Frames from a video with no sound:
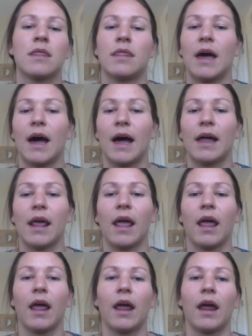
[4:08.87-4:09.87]
that
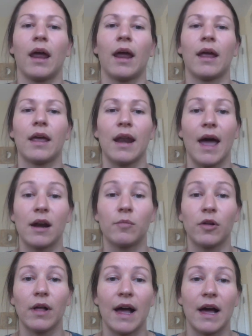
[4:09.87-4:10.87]
an
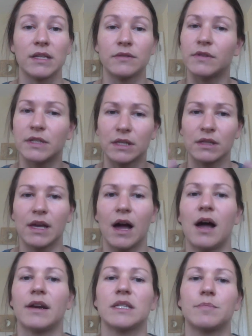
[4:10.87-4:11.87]
animal has physically
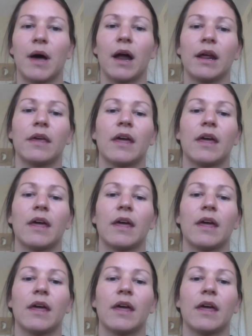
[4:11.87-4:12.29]
on its body